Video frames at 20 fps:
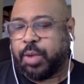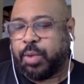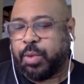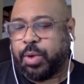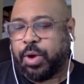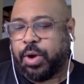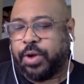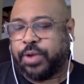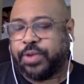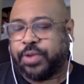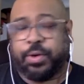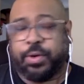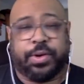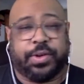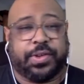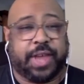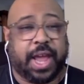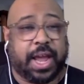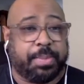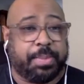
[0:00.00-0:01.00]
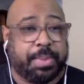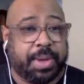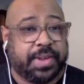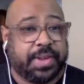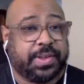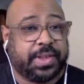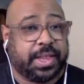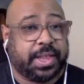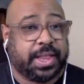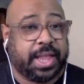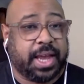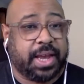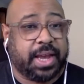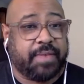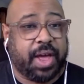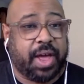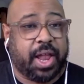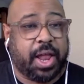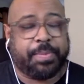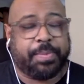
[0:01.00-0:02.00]
were certain segments that they
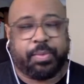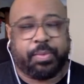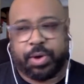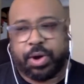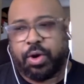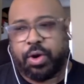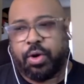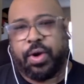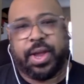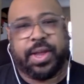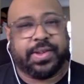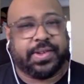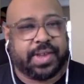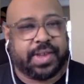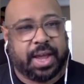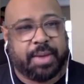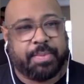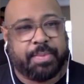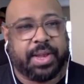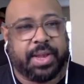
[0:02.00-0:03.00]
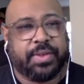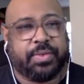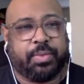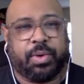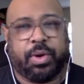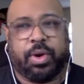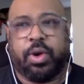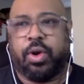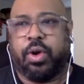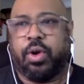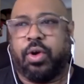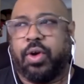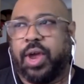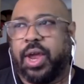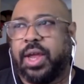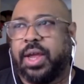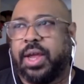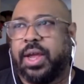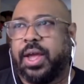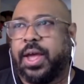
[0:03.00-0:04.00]
developed, recurring segments,
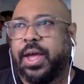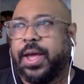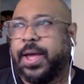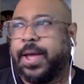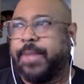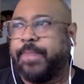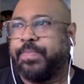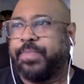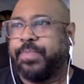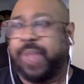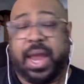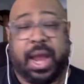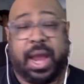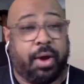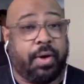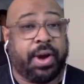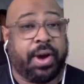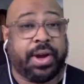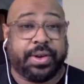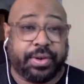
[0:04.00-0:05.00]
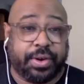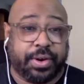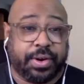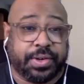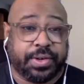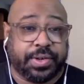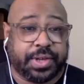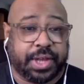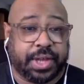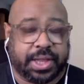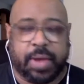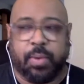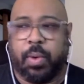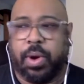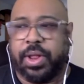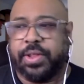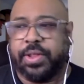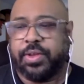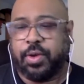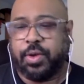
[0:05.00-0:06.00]
recurring um, characters that they
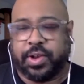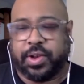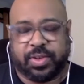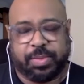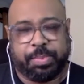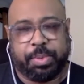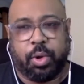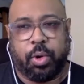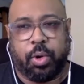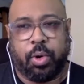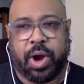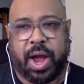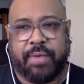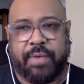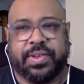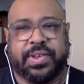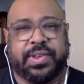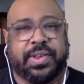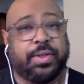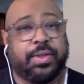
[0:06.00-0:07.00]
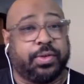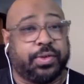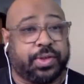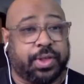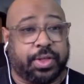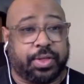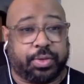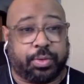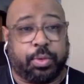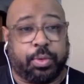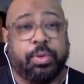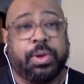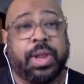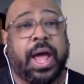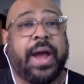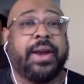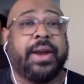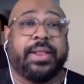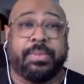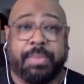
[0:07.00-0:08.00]
wanted to explore. Obviously, there's the through
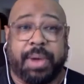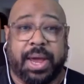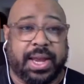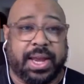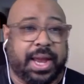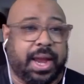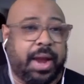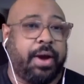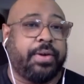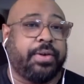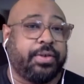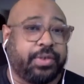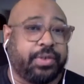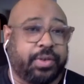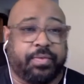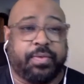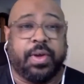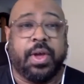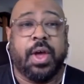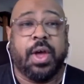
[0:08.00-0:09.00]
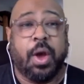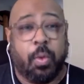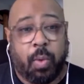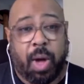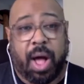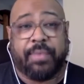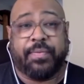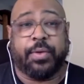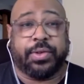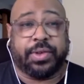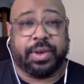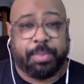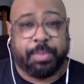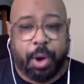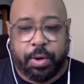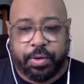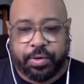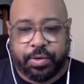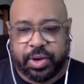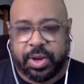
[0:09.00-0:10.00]
line of the main characters of Waffles and
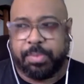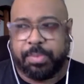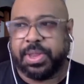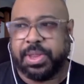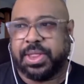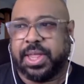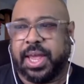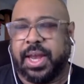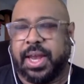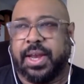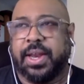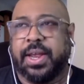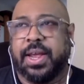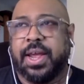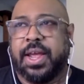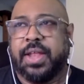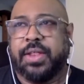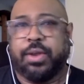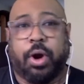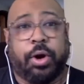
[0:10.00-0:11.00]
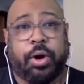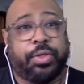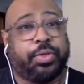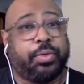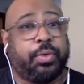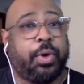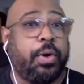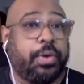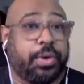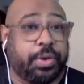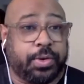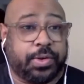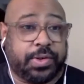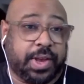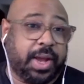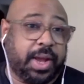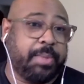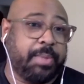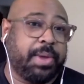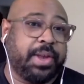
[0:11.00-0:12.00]
Mochi, but then there are throw to
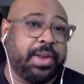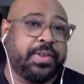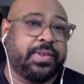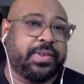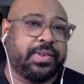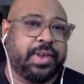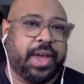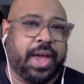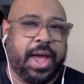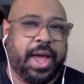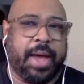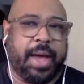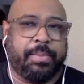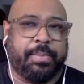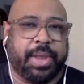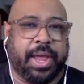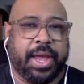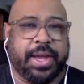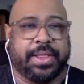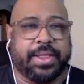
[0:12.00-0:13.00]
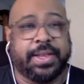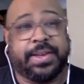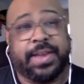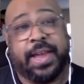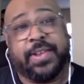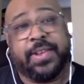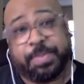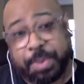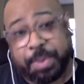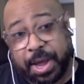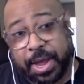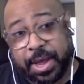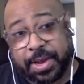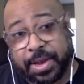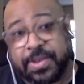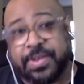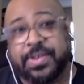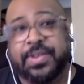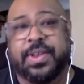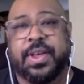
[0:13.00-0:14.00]
segments um, like the Taste
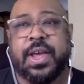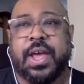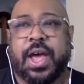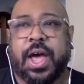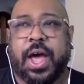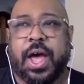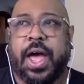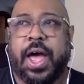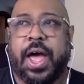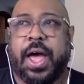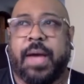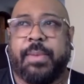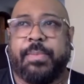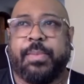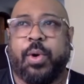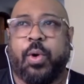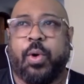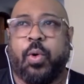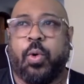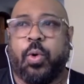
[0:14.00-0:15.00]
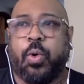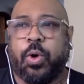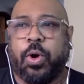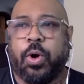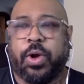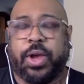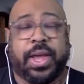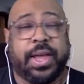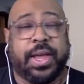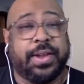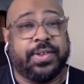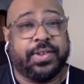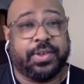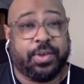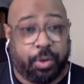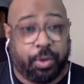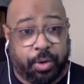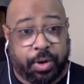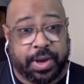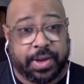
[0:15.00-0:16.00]
Buds um, or Kids
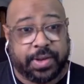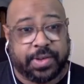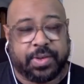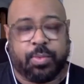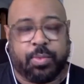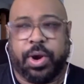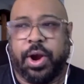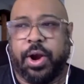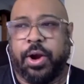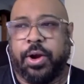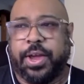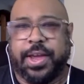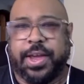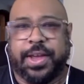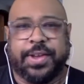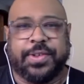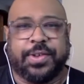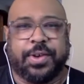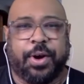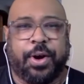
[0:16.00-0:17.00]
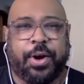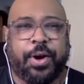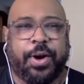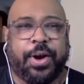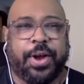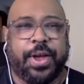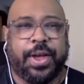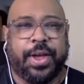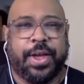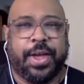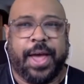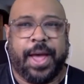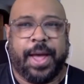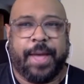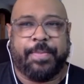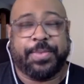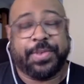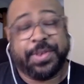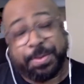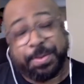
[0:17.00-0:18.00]
Stories, where kids are
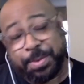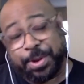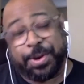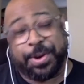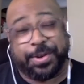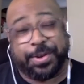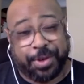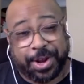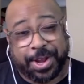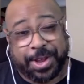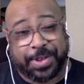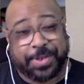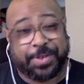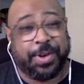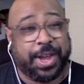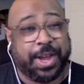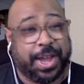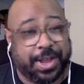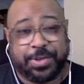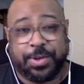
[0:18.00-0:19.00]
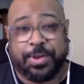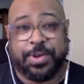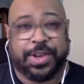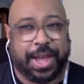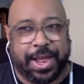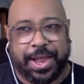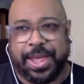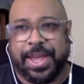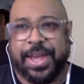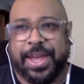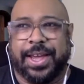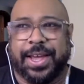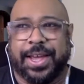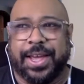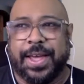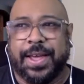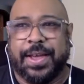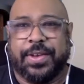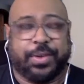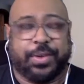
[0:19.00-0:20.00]
um, similar to Drunk History, kids are telling
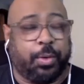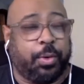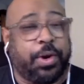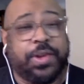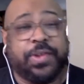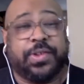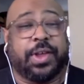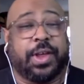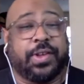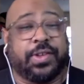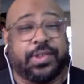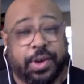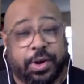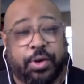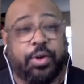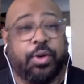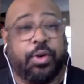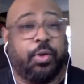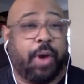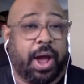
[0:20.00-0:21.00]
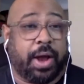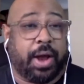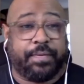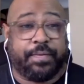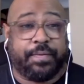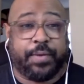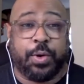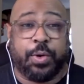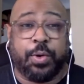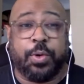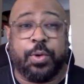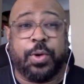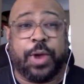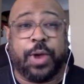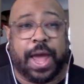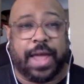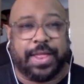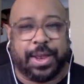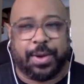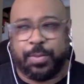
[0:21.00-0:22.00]
stories centered around food,
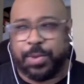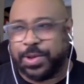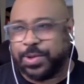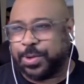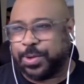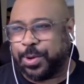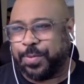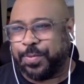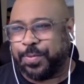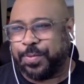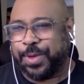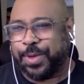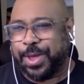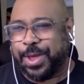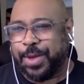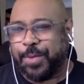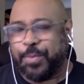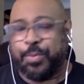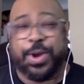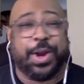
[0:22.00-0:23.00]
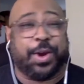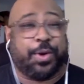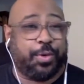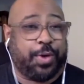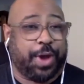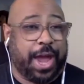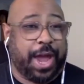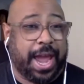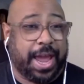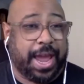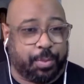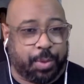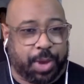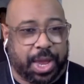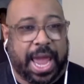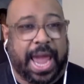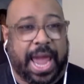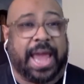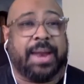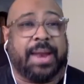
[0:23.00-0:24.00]
and then we sort of recreate,
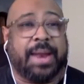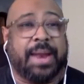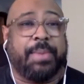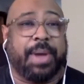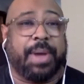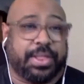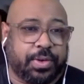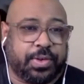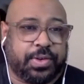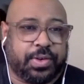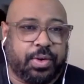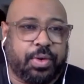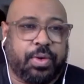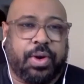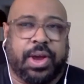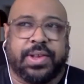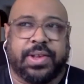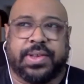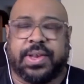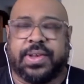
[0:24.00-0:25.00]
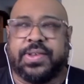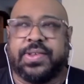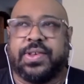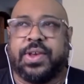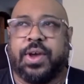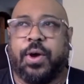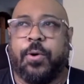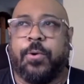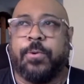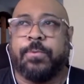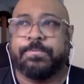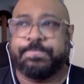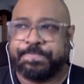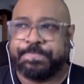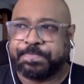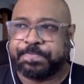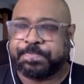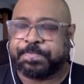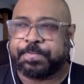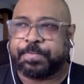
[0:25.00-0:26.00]
we animate those stories. And so,
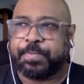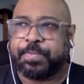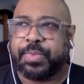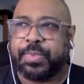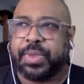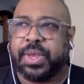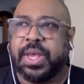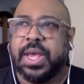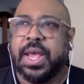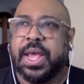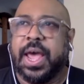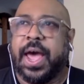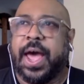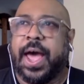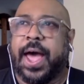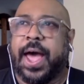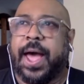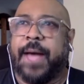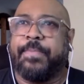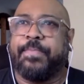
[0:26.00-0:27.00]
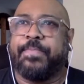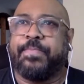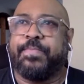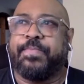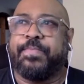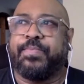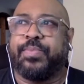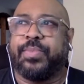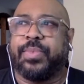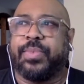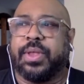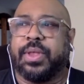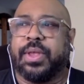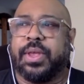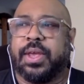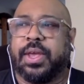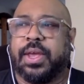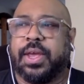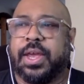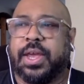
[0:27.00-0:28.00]
um,
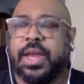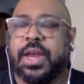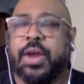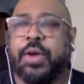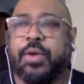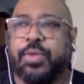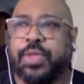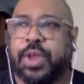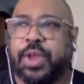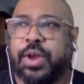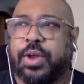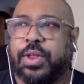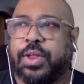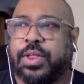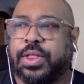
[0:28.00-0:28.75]
you know, there